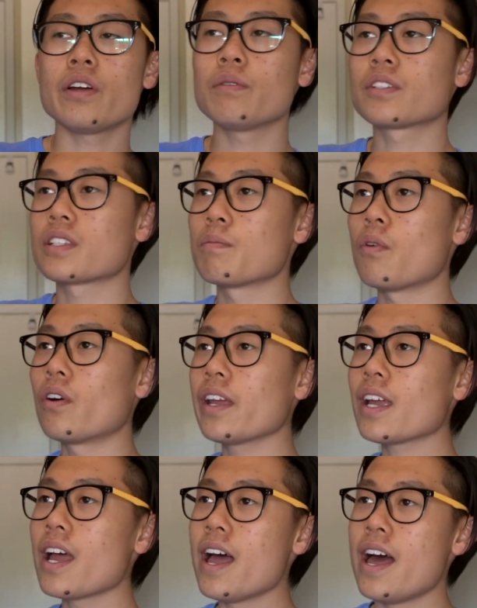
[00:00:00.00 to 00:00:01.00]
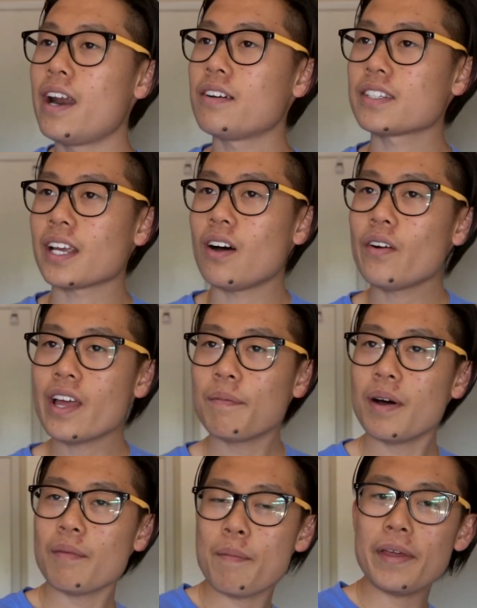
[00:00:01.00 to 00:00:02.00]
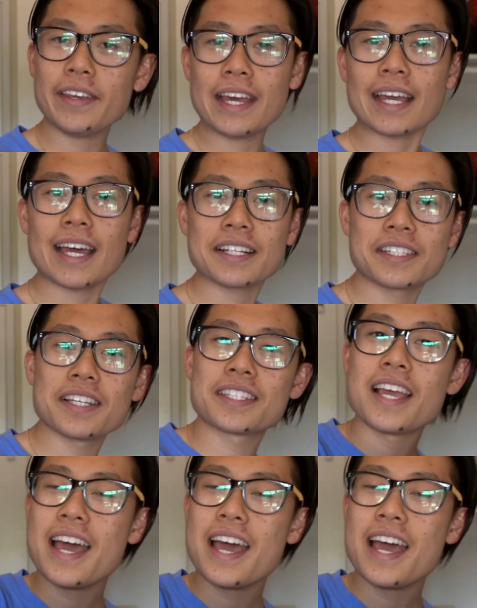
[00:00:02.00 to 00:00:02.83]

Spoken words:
It was in the morning, and I was like, oh yeah, Mom, I bet you can't catch this.